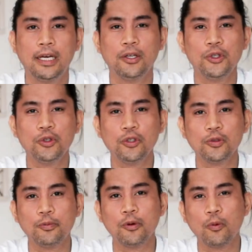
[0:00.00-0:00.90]
Hello
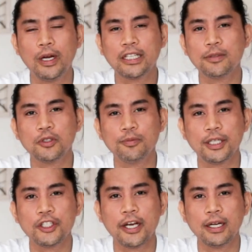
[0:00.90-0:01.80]
YouTube, welcome to
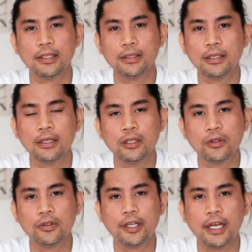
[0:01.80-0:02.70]
my channel.
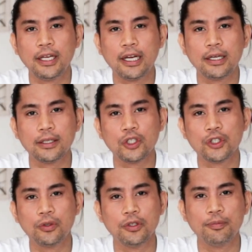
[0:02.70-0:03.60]
Today I'm gonna
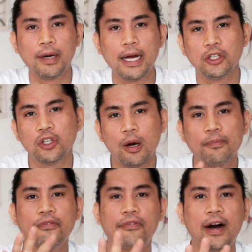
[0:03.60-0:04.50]
show you my
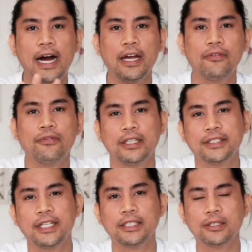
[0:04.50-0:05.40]
top five
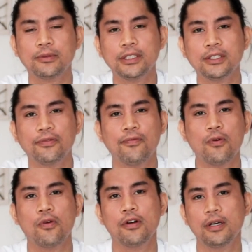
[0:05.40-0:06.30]
accessories
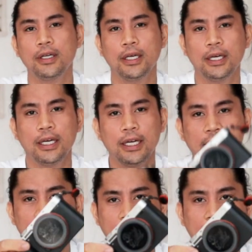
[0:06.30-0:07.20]
for
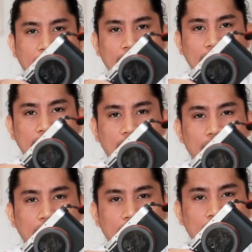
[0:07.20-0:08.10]
the A
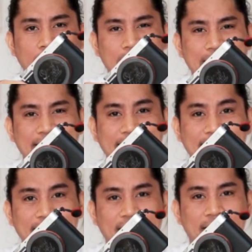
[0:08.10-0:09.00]
seven
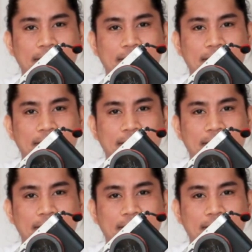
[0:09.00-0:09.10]
C.